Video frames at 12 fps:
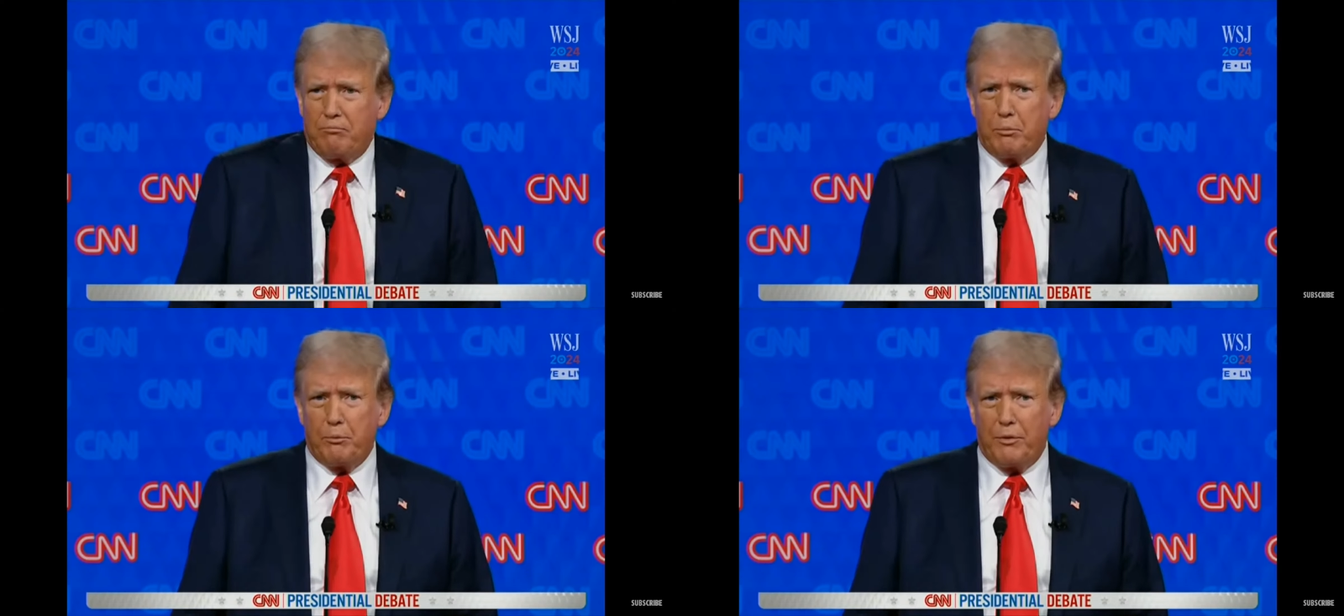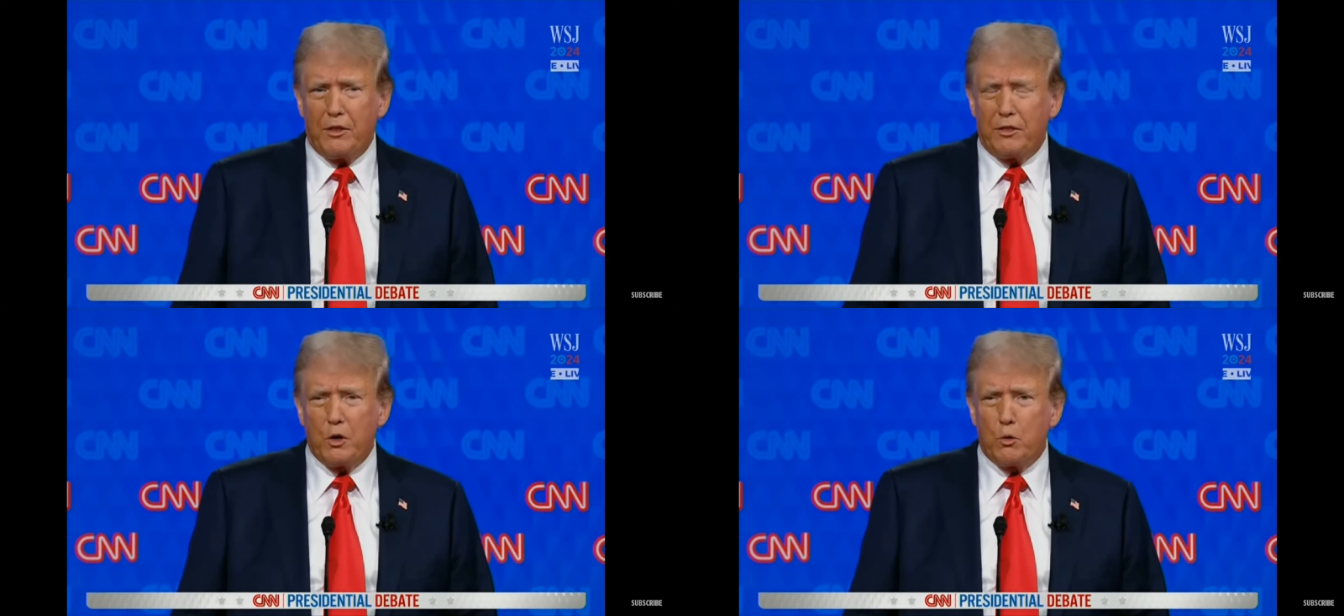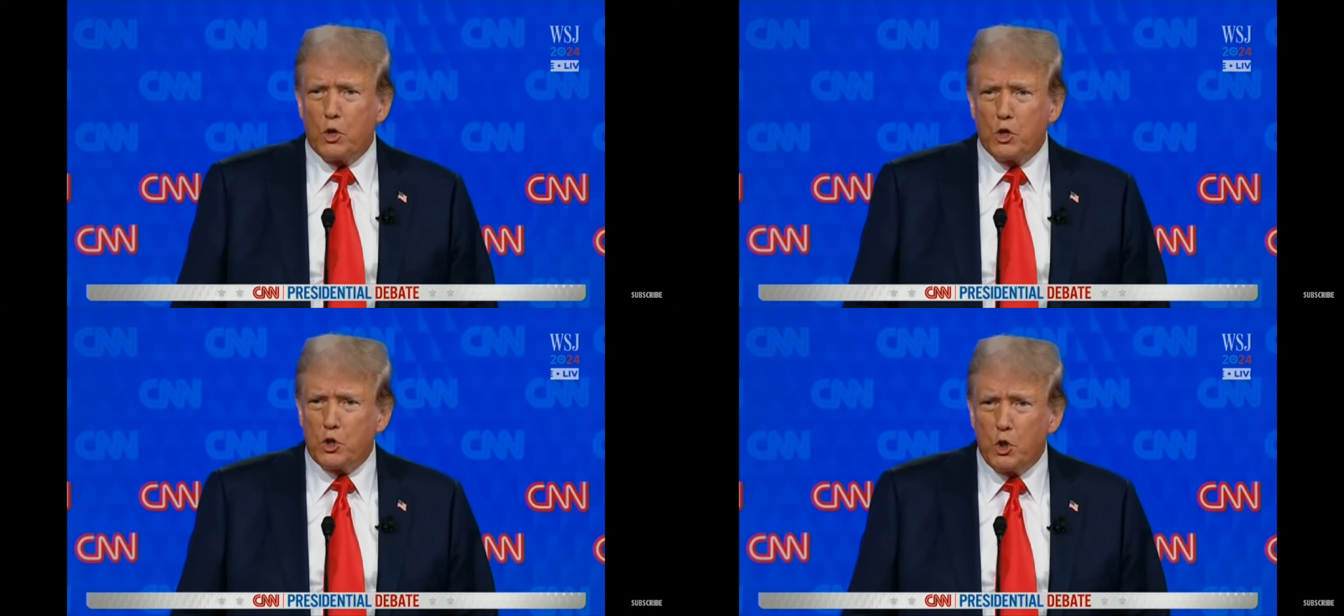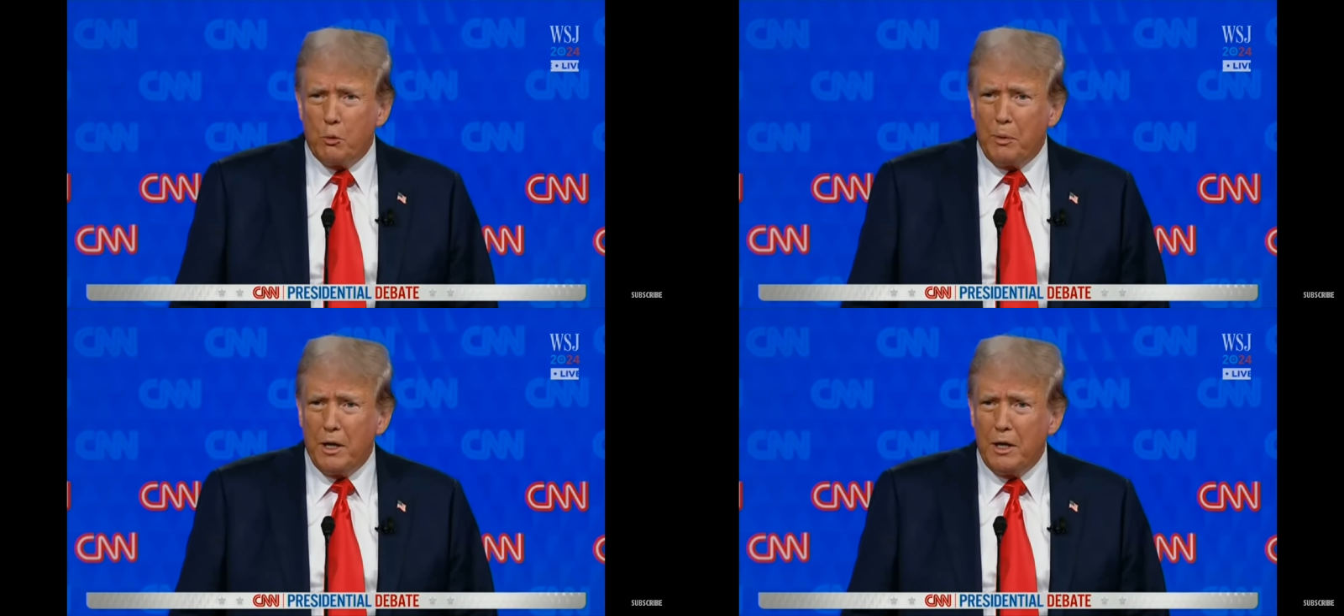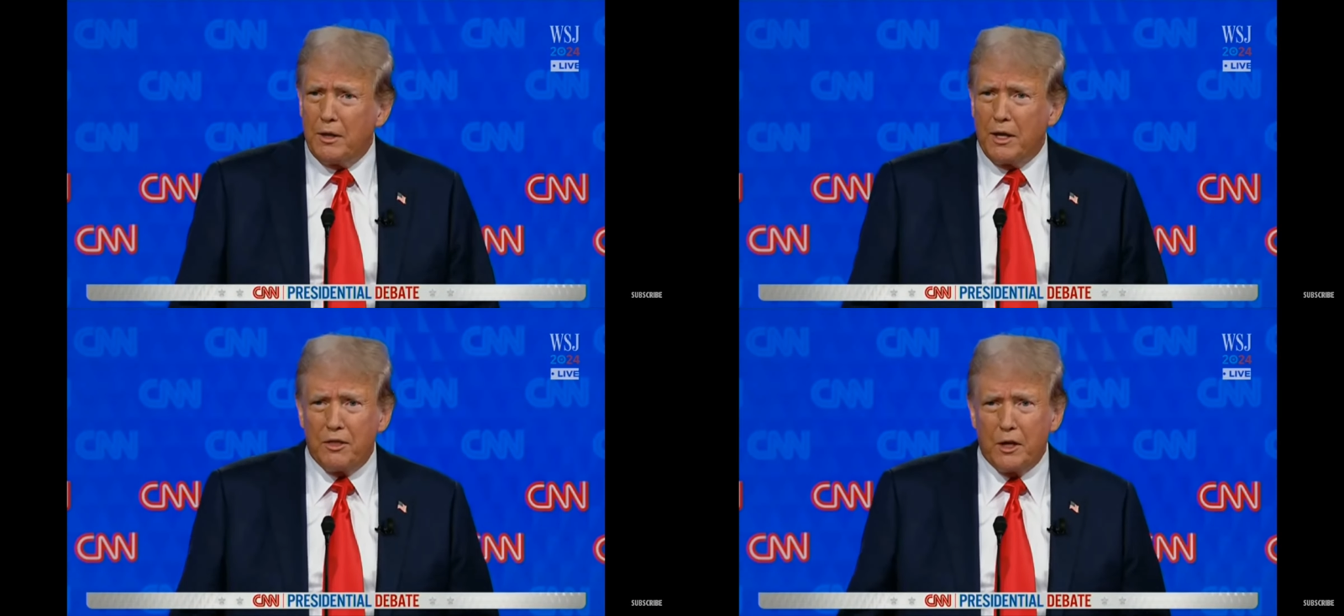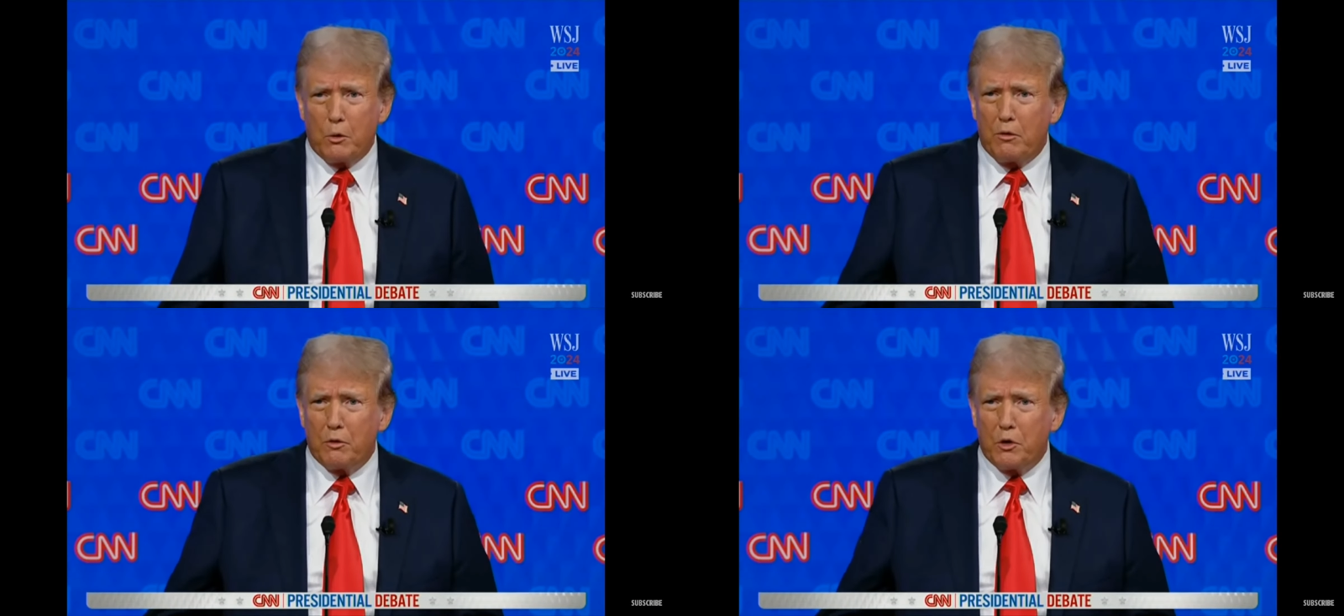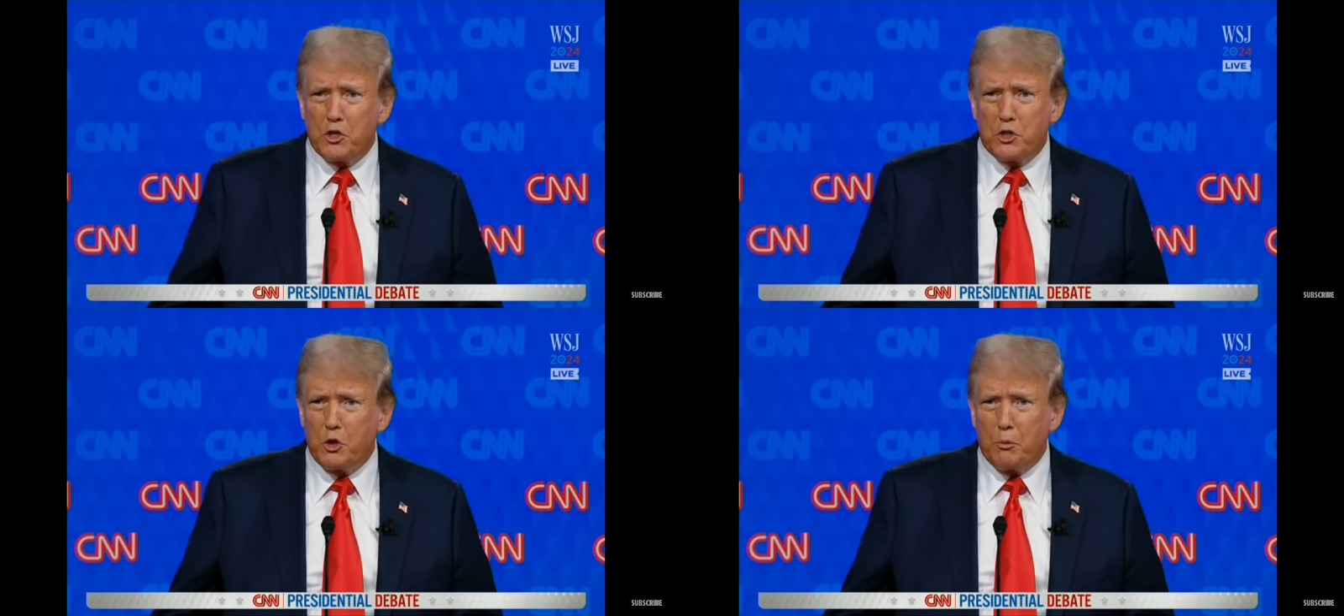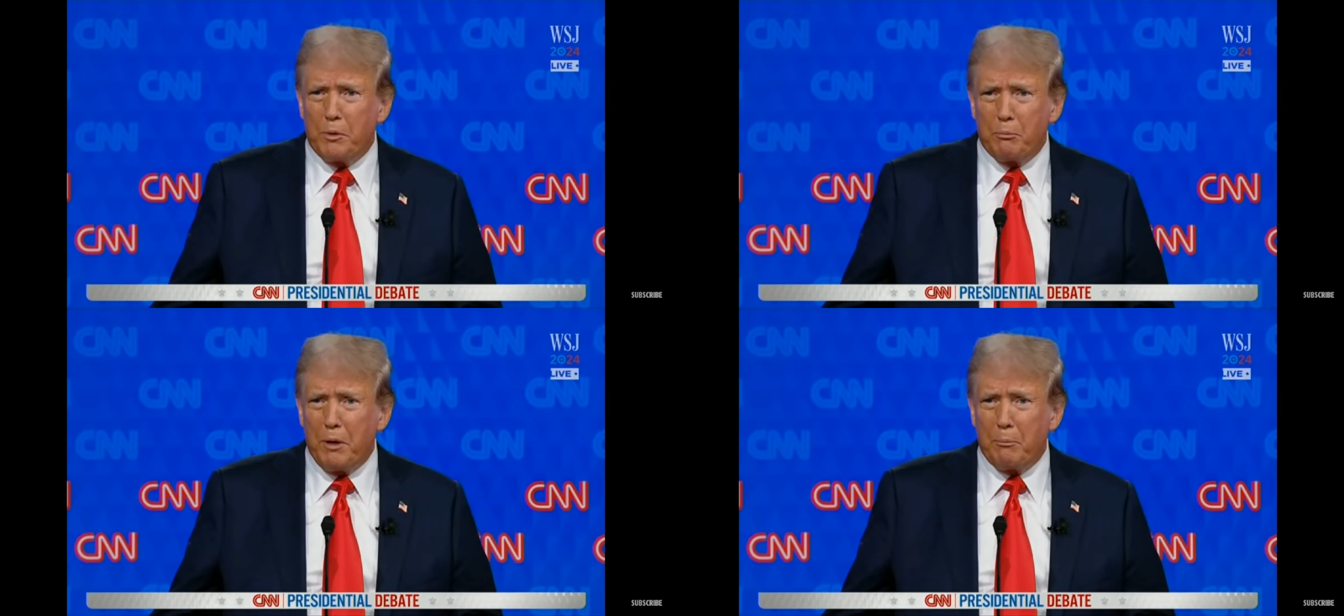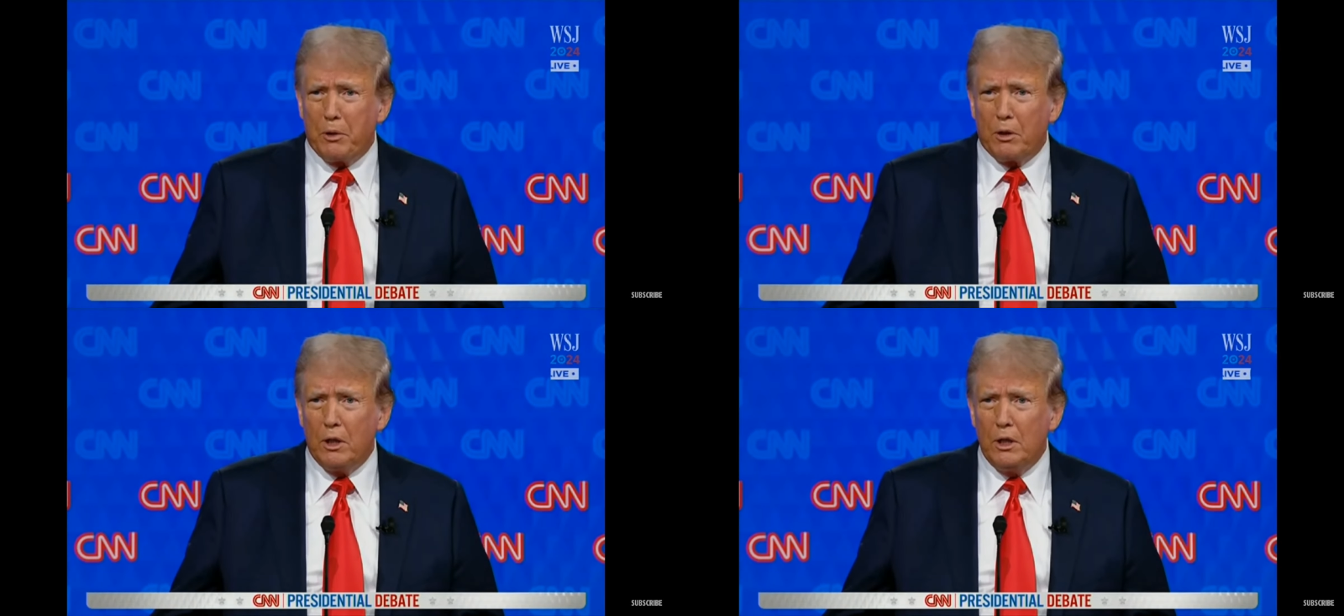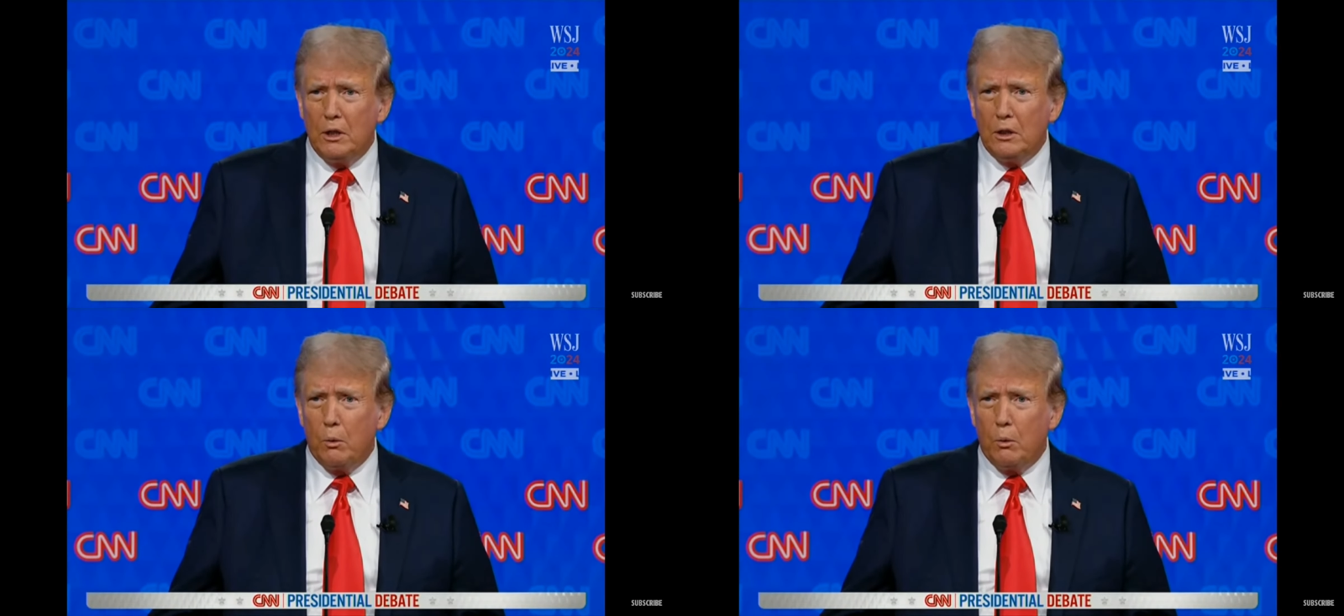they, they think we're stupid. They think we're very stupid people.